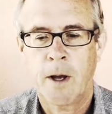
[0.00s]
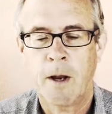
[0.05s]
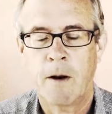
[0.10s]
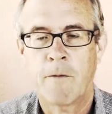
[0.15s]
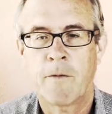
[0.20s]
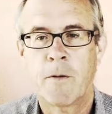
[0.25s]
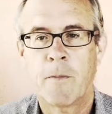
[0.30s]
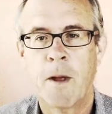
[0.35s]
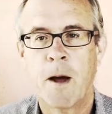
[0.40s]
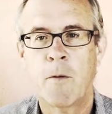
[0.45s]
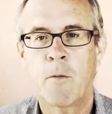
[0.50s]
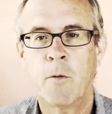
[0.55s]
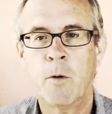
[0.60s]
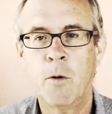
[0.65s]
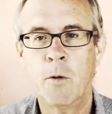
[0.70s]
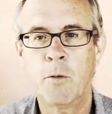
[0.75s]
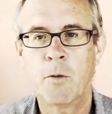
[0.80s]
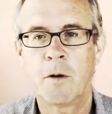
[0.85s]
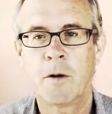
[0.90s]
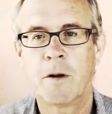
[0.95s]
And from that
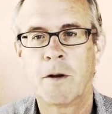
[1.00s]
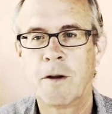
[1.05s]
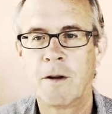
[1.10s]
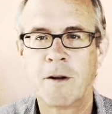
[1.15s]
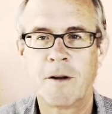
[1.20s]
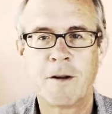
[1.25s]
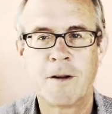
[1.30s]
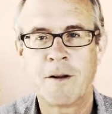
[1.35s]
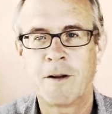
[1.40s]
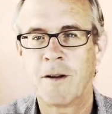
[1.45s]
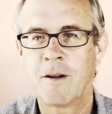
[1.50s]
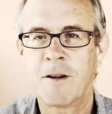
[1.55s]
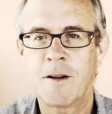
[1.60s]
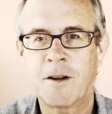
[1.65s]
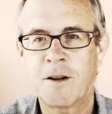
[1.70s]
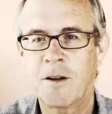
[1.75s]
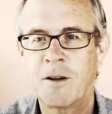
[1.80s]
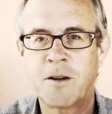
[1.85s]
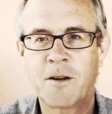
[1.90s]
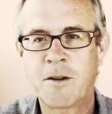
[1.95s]
root
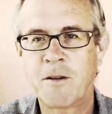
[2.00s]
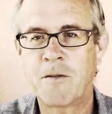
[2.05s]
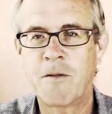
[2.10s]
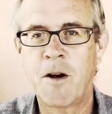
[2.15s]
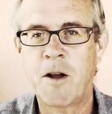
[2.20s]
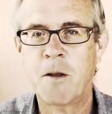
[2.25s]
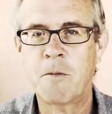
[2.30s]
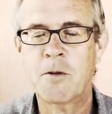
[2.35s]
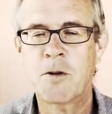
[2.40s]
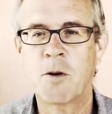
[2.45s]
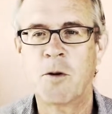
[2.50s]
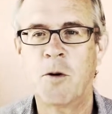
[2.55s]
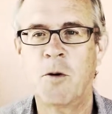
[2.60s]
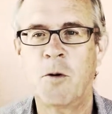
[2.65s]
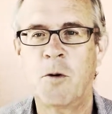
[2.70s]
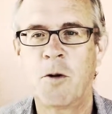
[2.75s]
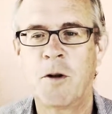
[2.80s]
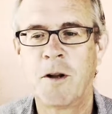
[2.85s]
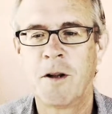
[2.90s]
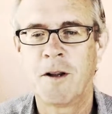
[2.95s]
develops the
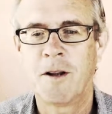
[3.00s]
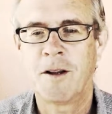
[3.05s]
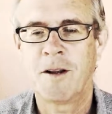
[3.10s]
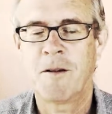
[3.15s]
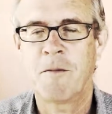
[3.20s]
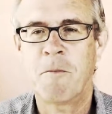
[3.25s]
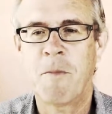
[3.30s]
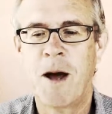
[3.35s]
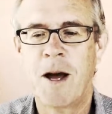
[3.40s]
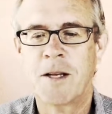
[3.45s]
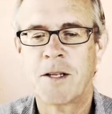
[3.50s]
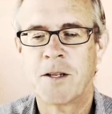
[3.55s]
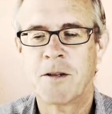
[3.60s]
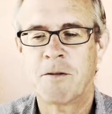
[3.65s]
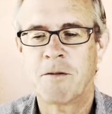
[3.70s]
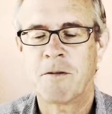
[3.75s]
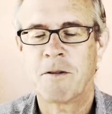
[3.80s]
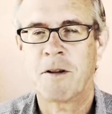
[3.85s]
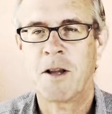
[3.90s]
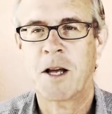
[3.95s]
whole
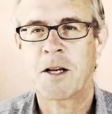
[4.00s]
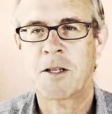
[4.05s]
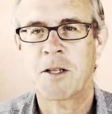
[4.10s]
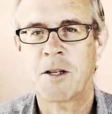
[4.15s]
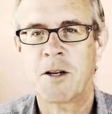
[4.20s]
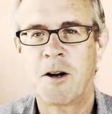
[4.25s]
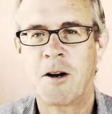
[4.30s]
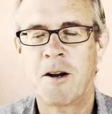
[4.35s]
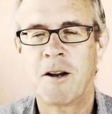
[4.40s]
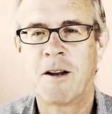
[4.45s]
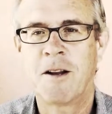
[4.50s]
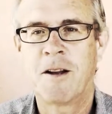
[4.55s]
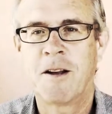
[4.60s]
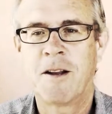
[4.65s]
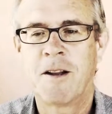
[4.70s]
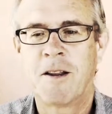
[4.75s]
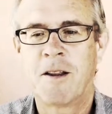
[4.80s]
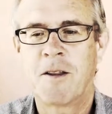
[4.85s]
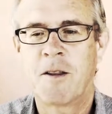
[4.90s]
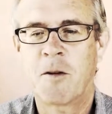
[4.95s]
massive lexicon,
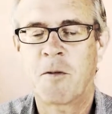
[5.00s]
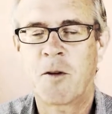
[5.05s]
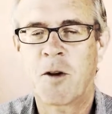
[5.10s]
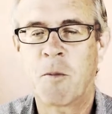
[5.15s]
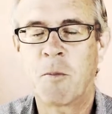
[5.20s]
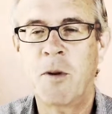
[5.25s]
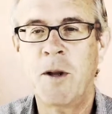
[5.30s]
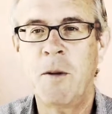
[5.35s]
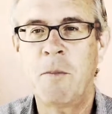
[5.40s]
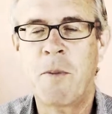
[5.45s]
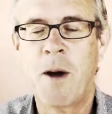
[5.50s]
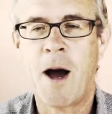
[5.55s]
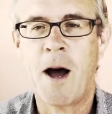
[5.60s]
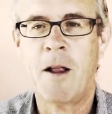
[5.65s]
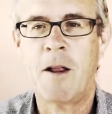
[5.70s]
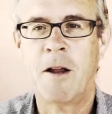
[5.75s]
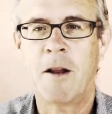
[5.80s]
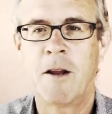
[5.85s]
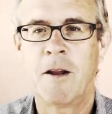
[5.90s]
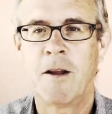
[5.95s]
the complete
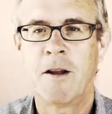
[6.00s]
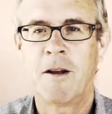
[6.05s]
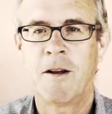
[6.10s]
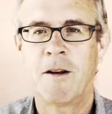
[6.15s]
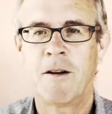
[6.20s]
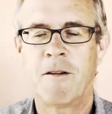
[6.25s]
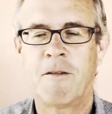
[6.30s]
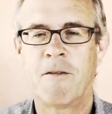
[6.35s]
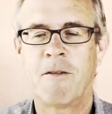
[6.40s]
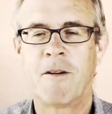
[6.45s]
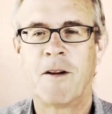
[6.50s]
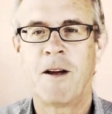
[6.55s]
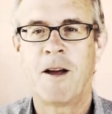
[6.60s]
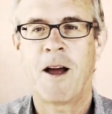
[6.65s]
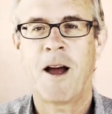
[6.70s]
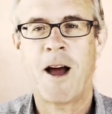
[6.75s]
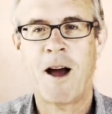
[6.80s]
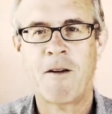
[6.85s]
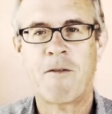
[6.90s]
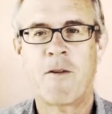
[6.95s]
palette of
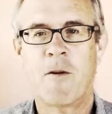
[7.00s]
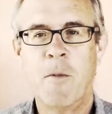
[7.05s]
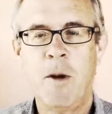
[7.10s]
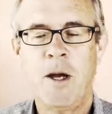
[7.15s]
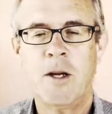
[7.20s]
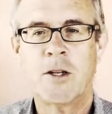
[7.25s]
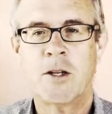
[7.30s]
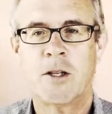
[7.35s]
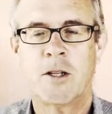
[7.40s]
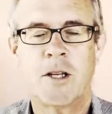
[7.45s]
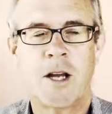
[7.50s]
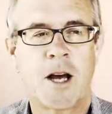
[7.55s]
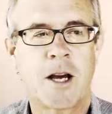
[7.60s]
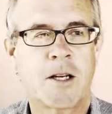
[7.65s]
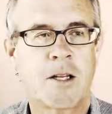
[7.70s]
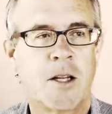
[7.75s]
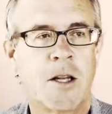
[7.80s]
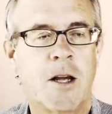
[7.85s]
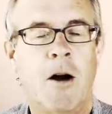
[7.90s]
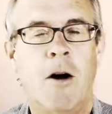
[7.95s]
affirmations,
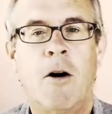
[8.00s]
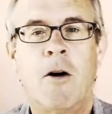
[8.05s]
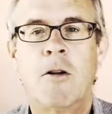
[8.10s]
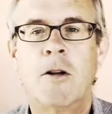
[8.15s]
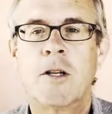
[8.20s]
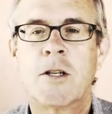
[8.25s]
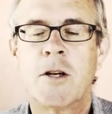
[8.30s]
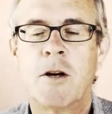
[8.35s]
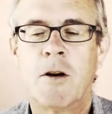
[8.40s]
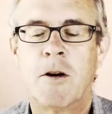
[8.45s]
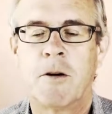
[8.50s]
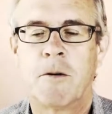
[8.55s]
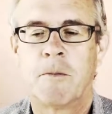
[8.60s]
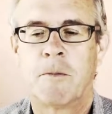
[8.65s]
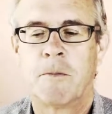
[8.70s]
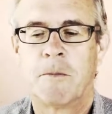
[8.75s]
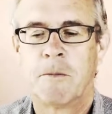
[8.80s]
actually. All is all.